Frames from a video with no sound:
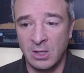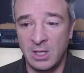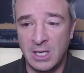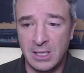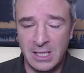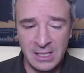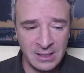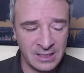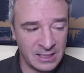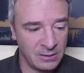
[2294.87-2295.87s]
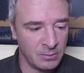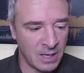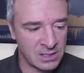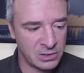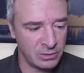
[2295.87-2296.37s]
In Italy,
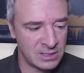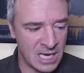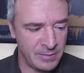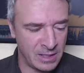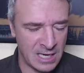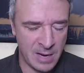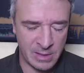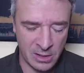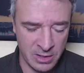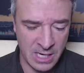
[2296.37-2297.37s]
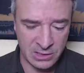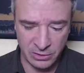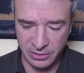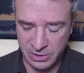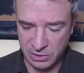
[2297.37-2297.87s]
my students gave me a name, and I know you guys
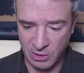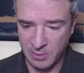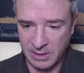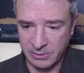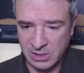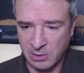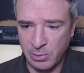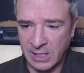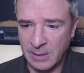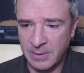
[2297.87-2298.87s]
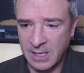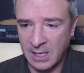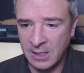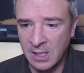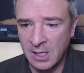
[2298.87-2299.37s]
heard this story, but I'm just going to bring it up
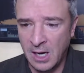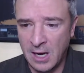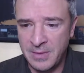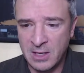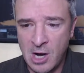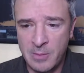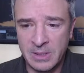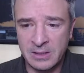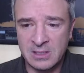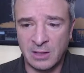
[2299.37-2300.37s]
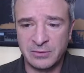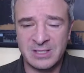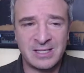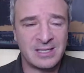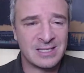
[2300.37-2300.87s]
again. Uh, they call myself the
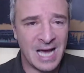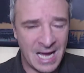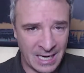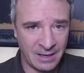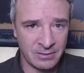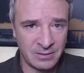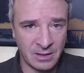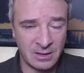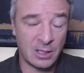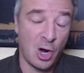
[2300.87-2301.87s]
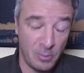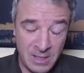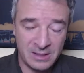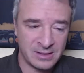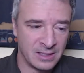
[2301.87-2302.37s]
Zenzare. They, they called
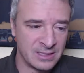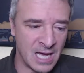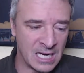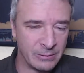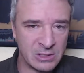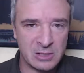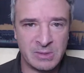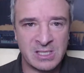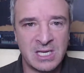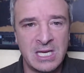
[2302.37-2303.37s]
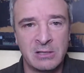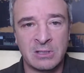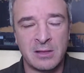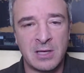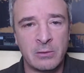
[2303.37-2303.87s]
me the Zenzare, which is mosquito, and
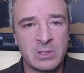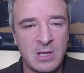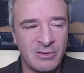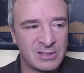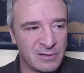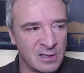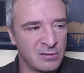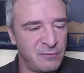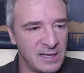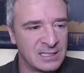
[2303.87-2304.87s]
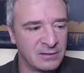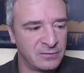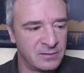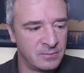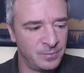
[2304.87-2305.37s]
I thought it was always very
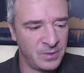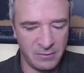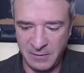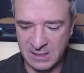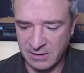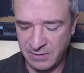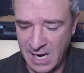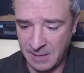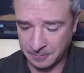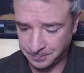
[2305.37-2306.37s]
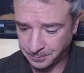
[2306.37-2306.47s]
offensive, offensive name.